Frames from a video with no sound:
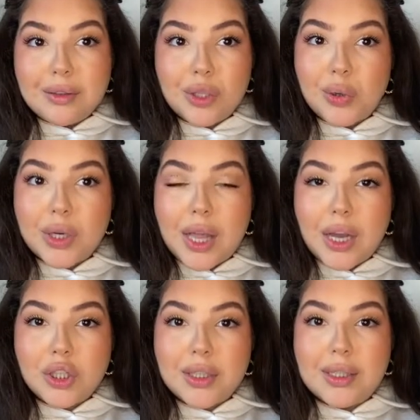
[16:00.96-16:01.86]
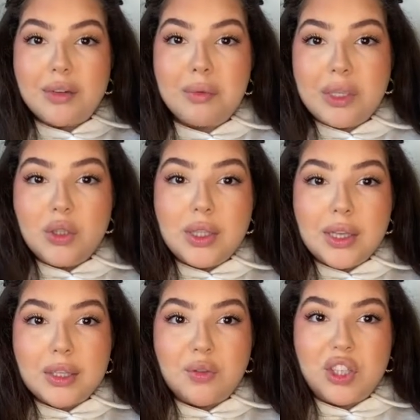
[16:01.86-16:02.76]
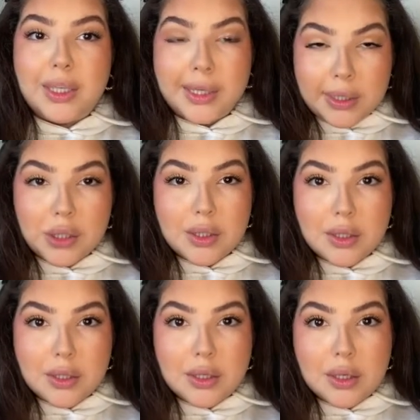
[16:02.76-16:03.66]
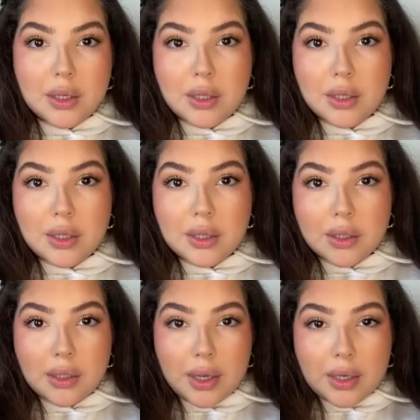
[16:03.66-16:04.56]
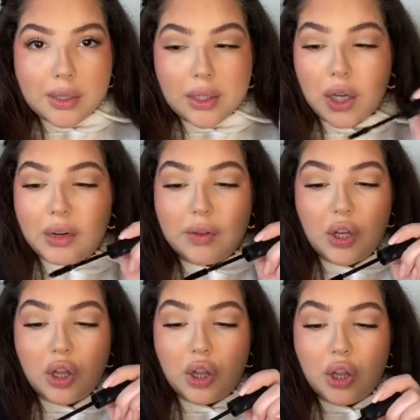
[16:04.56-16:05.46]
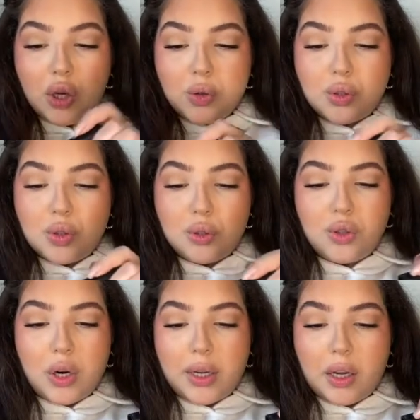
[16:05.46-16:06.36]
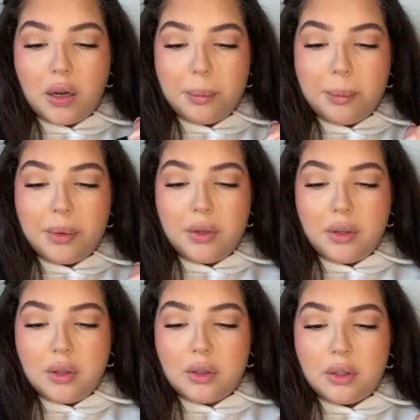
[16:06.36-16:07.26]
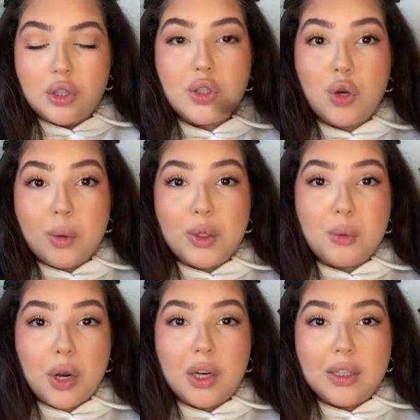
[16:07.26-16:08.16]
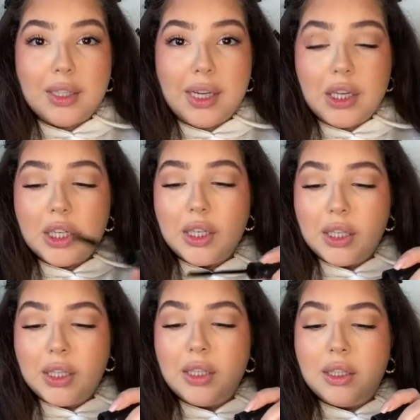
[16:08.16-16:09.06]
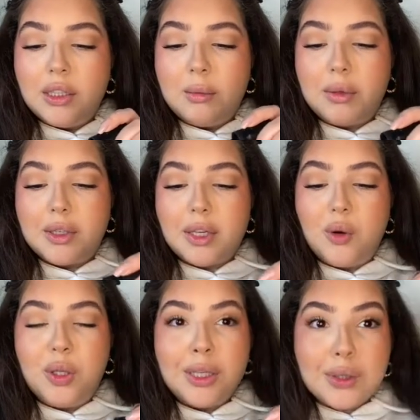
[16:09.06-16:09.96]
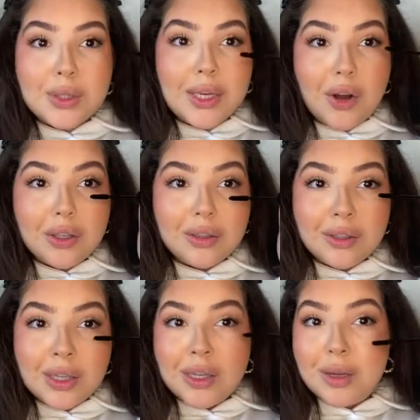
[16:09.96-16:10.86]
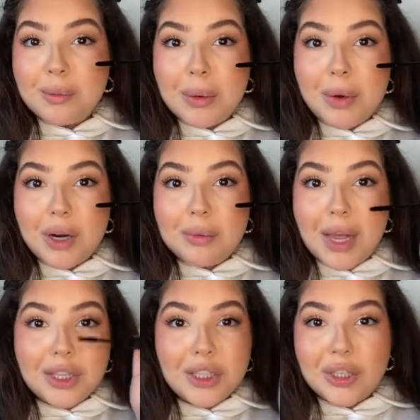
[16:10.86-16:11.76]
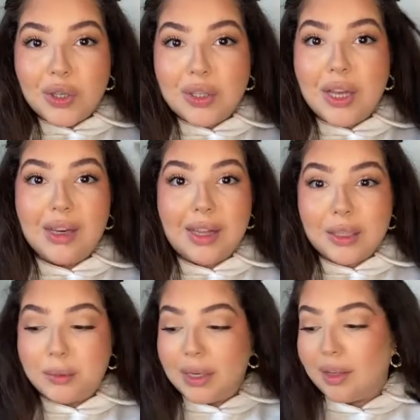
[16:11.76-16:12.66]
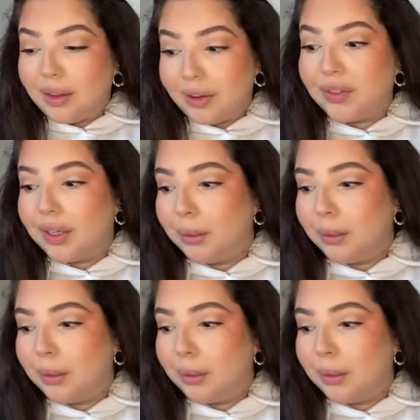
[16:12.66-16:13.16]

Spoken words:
lower lashes, and I've been using this for years. And it's not even close to drying up. There's so much product in here because I only use it on my bottom lashes, so it's gonna last me a lifetime.